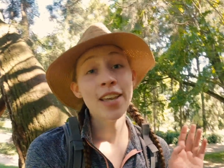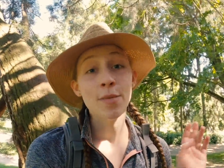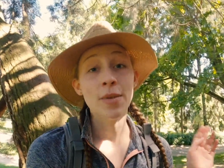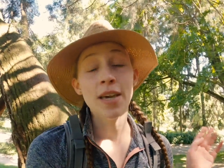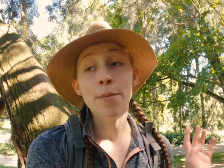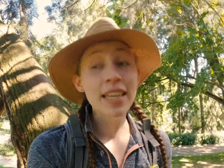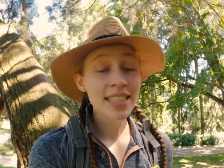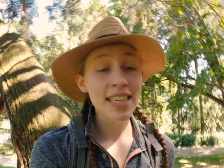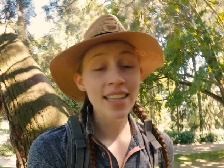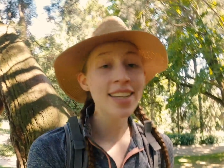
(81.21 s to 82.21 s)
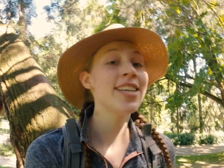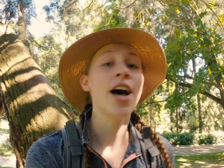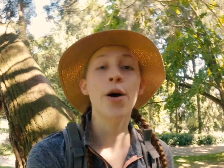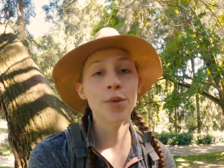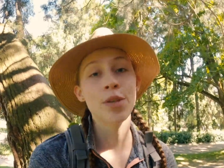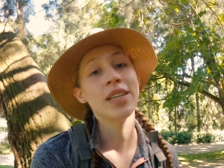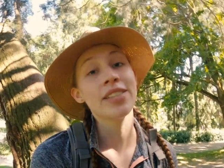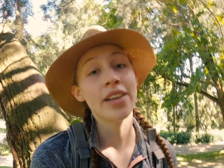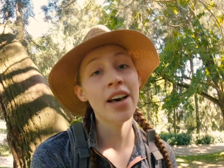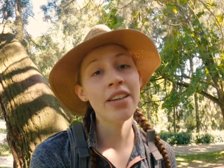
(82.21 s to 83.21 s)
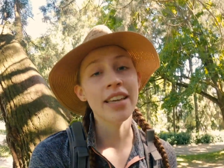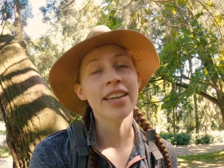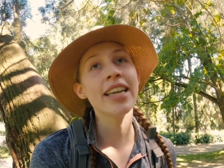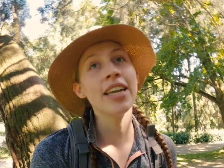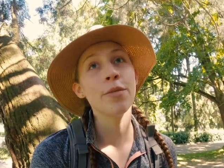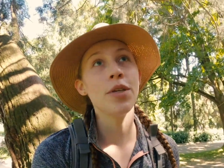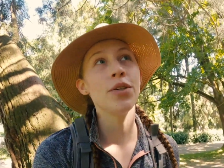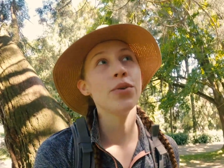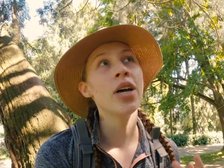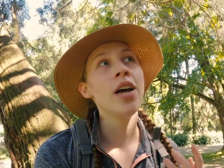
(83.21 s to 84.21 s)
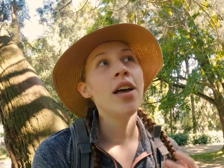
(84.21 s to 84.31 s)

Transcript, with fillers: can be amazing to help with your mental health, and it can help you.